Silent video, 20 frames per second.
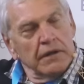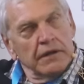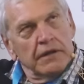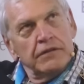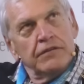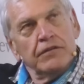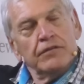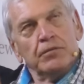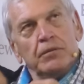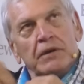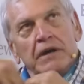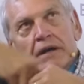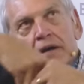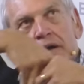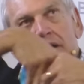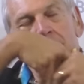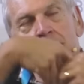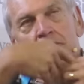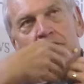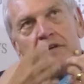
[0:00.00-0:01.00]
And this is
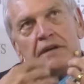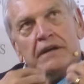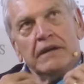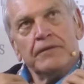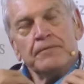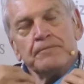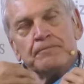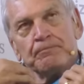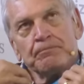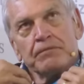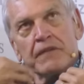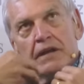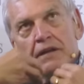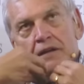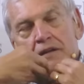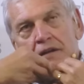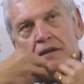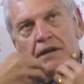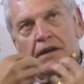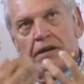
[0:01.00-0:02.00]
why I'm saying
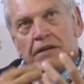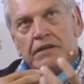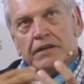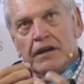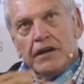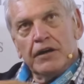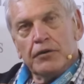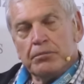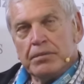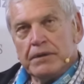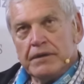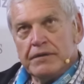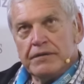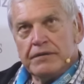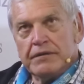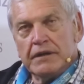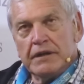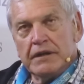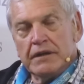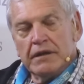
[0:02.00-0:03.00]
the current IRP
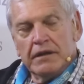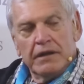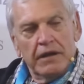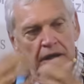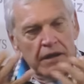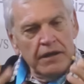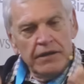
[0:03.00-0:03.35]
is saying,